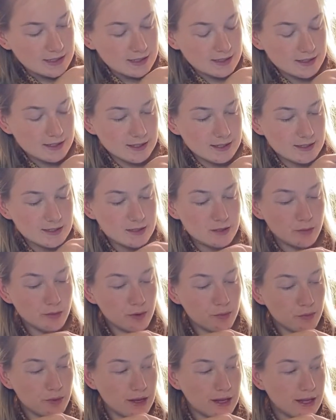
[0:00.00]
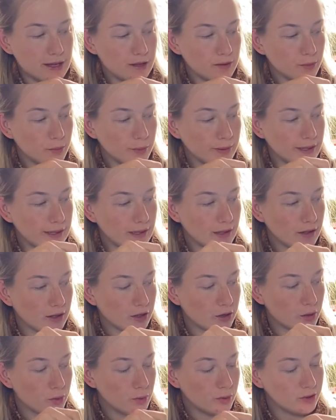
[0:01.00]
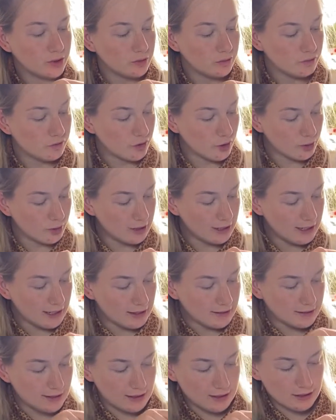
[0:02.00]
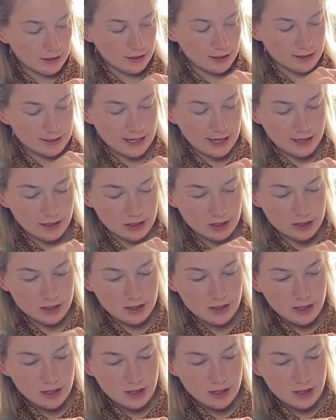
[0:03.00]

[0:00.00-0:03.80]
So this is the one where we accordion folded it and then attached